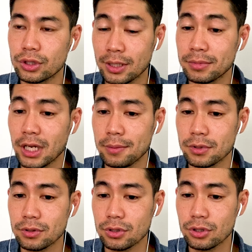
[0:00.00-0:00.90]

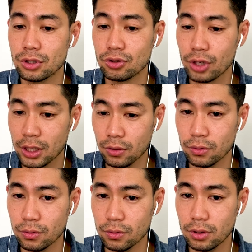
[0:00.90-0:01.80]
sometimes
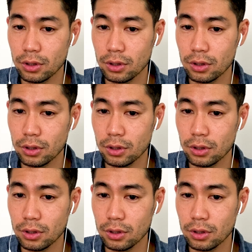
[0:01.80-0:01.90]
struggle